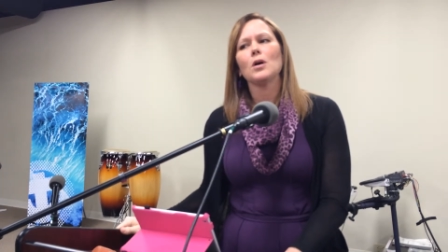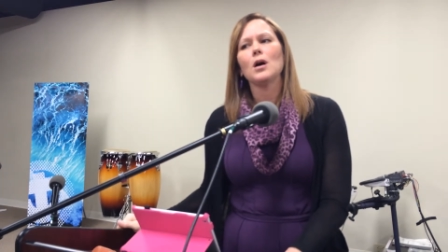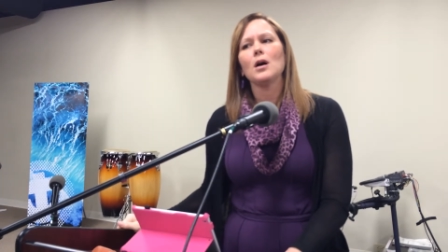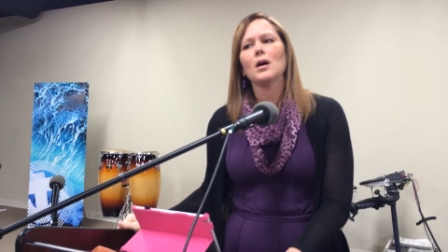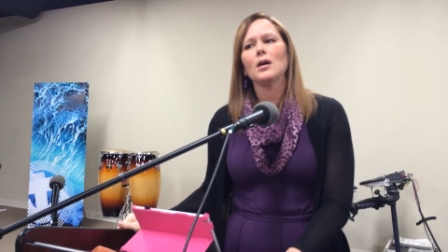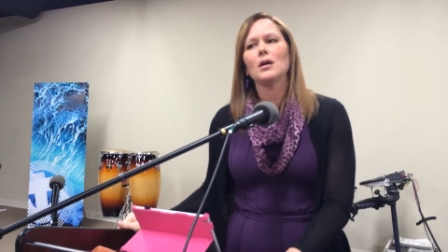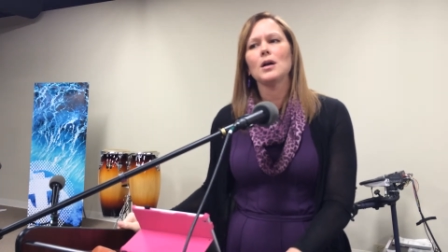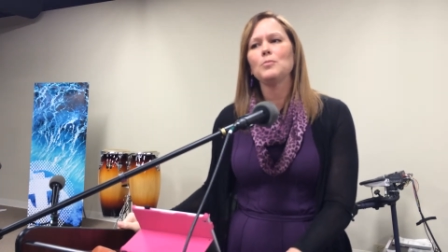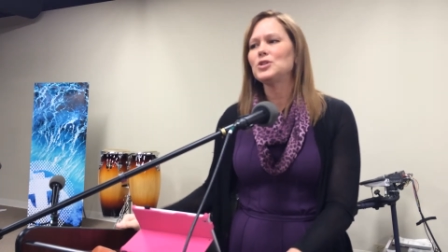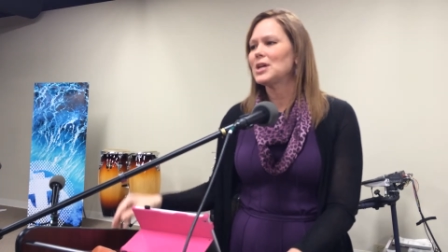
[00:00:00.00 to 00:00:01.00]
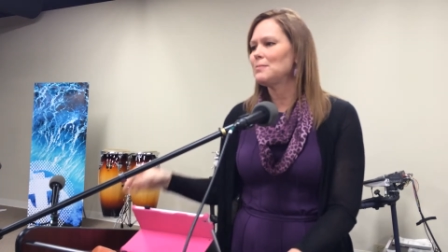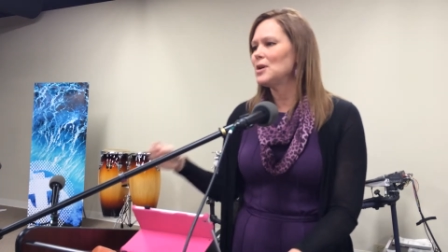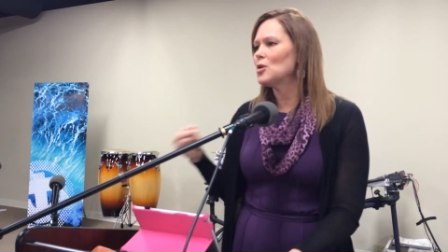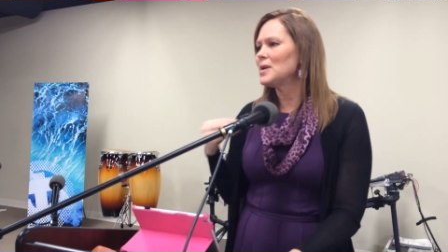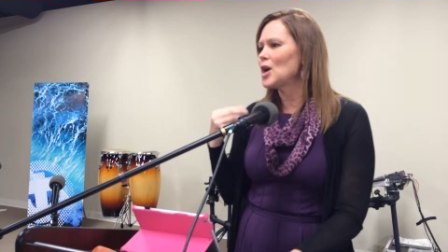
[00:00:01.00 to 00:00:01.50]
uh, I appreciate
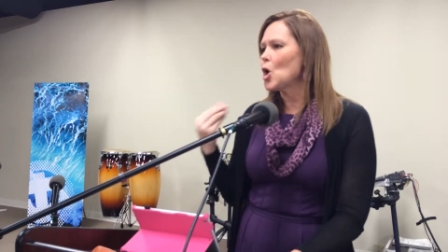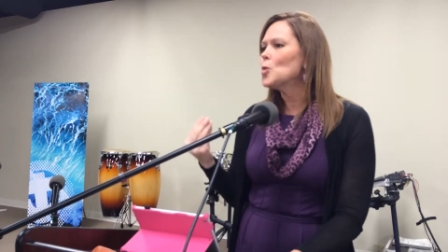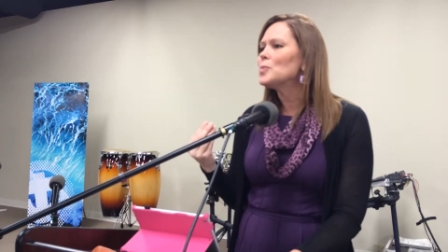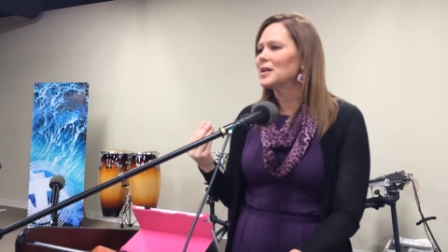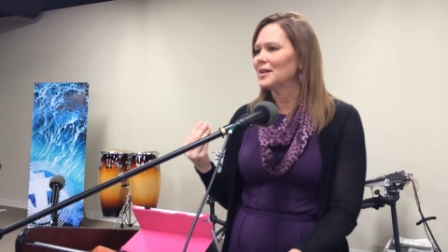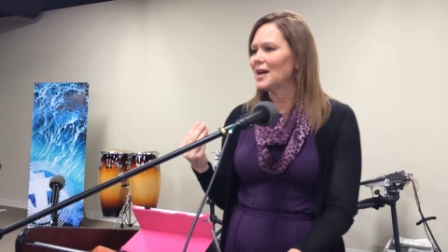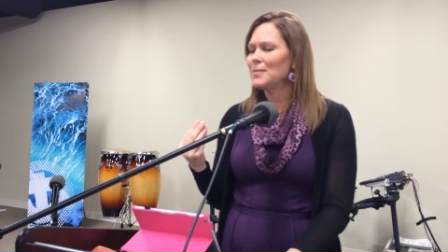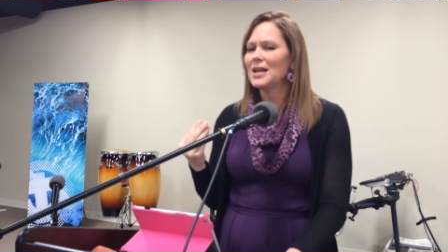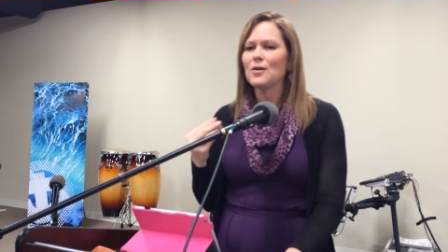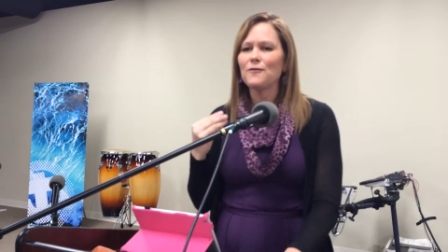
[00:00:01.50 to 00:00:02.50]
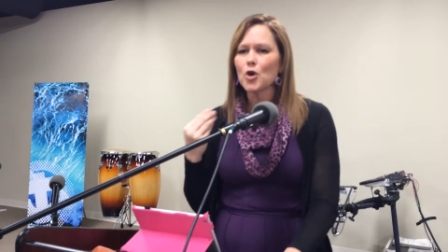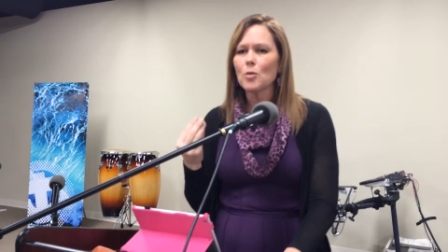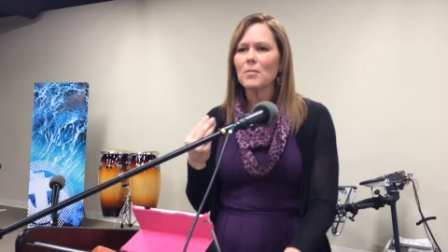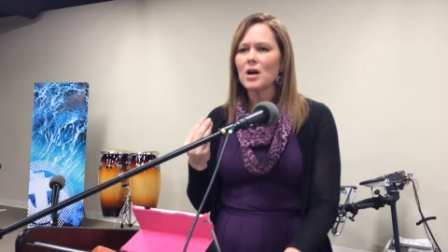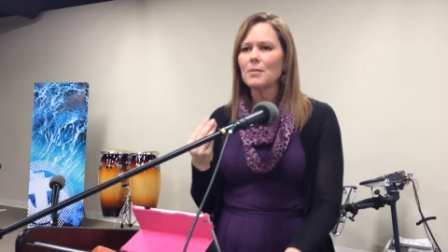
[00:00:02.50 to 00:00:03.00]
Mira being open. I mean, if
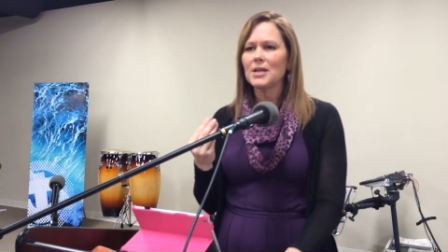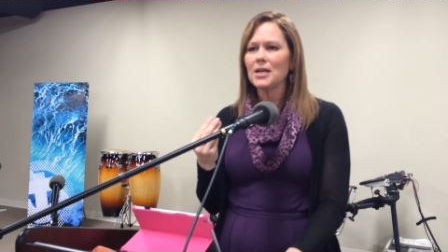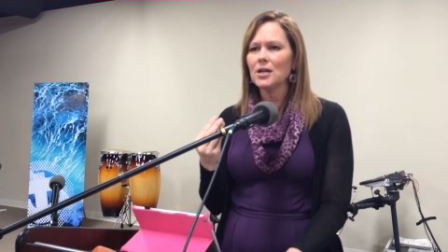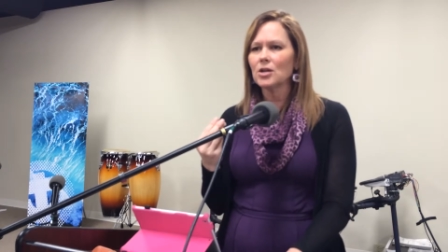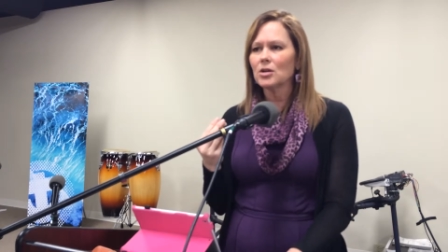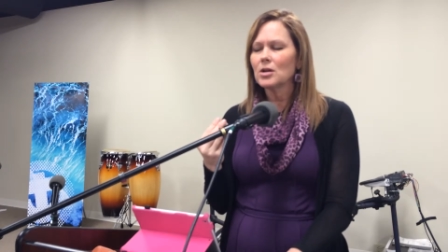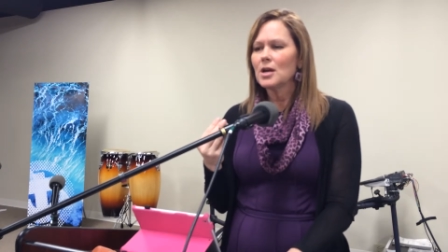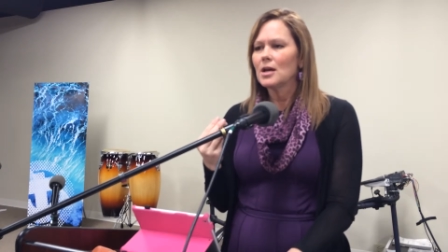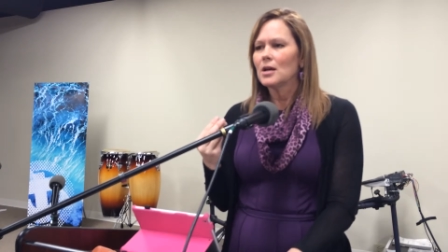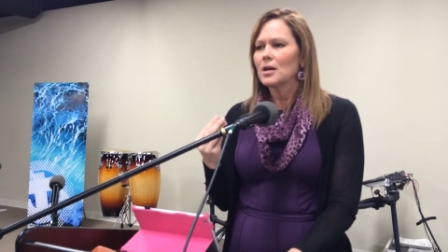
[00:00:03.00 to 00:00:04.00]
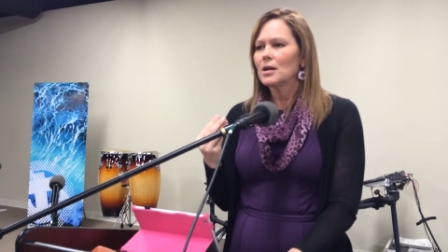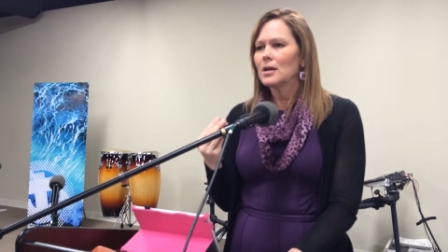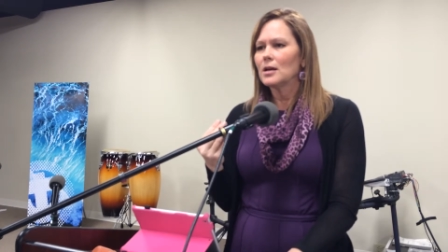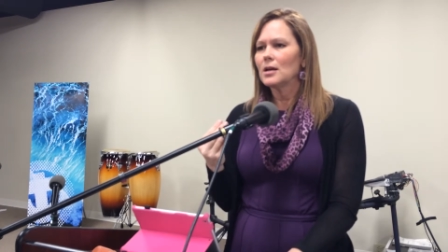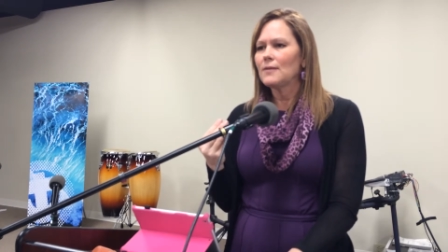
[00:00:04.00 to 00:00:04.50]
you're a mom in here,
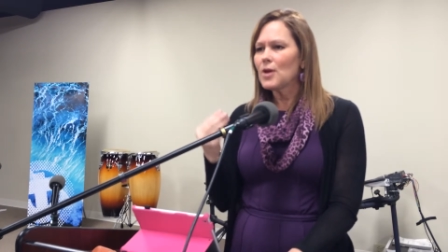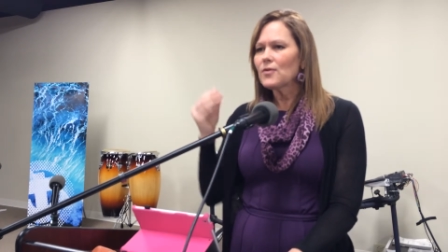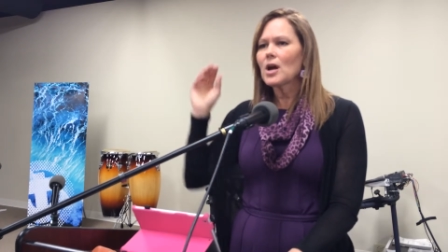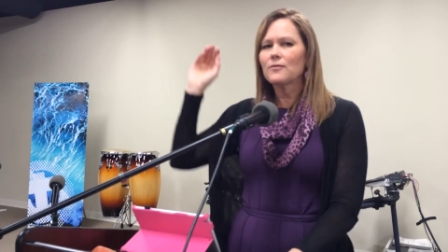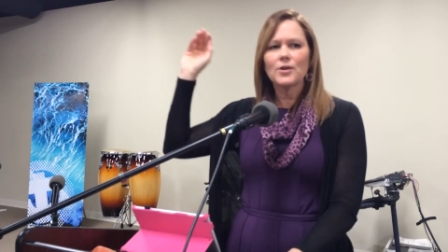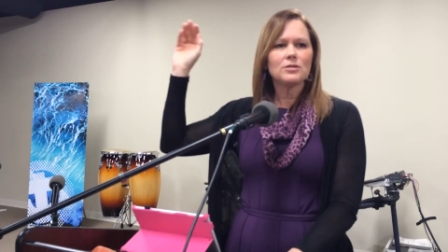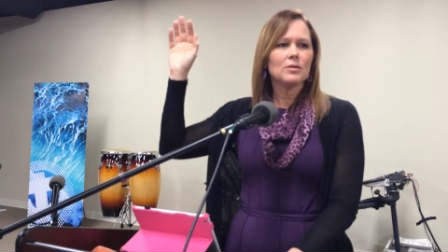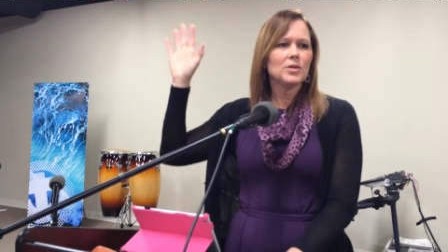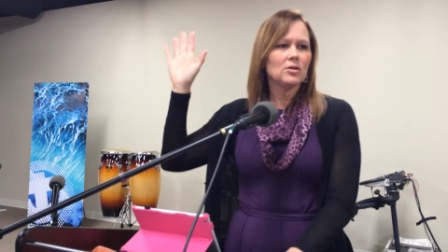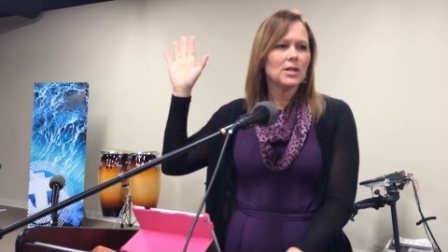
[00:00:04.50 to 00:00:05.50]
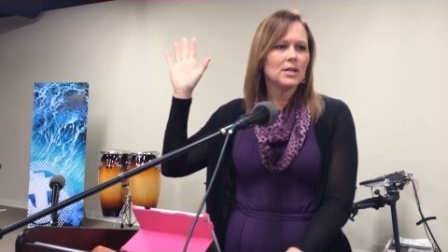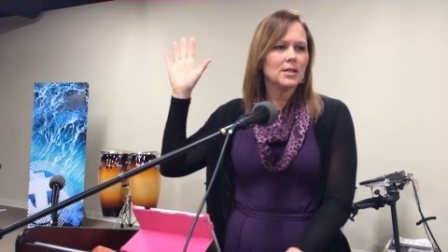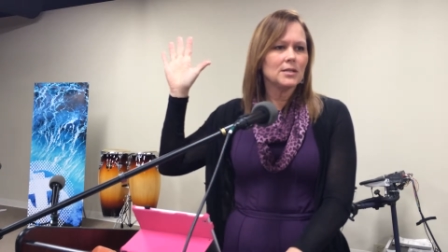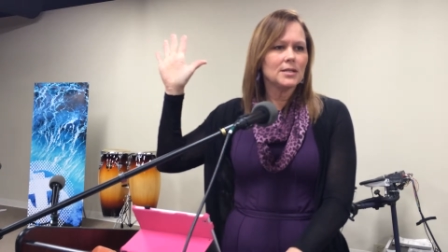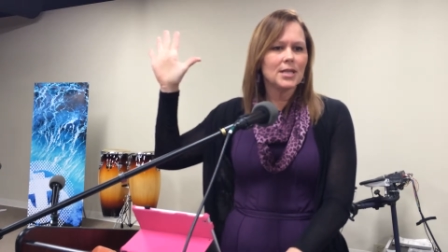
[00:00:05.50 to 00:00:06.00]
have you ever gotten frustrated with your
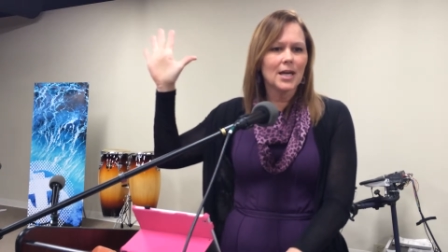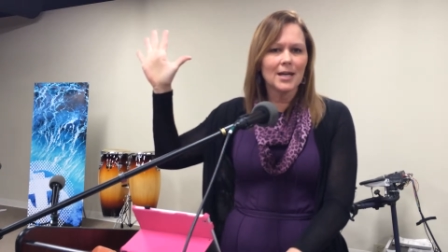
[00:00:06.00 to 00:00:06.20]
kids?